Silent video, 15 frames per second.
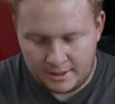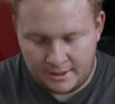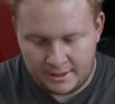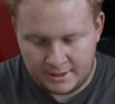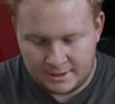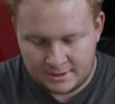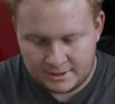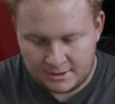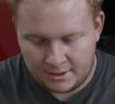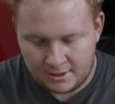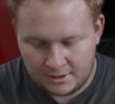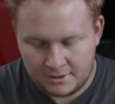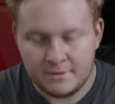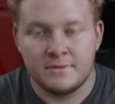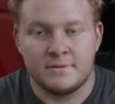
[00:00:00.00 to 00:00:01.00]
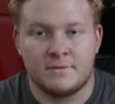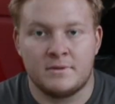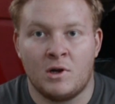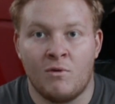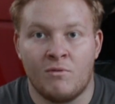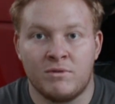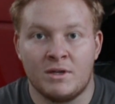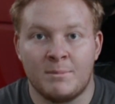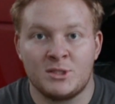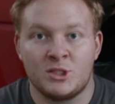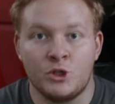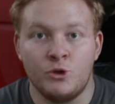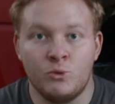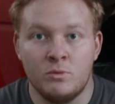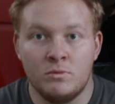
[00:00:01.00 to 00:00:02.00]
And start, going for number
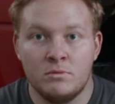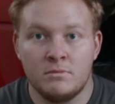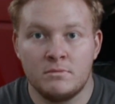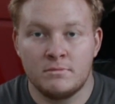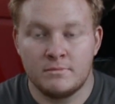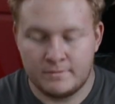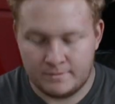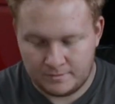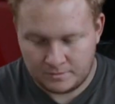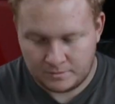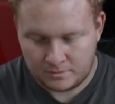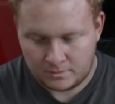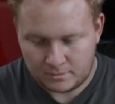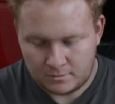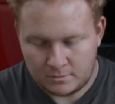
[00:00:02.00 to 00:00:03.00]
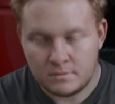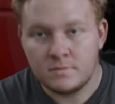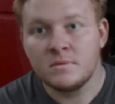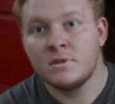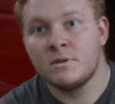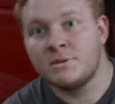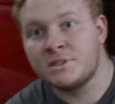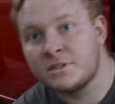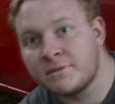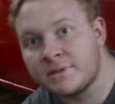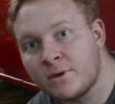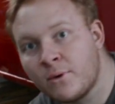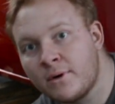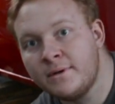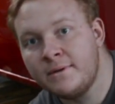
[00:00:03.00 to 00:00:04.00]
two. Are we still
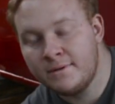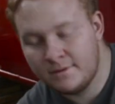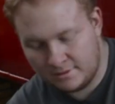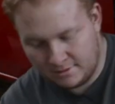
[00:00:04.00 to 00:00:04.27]
recording?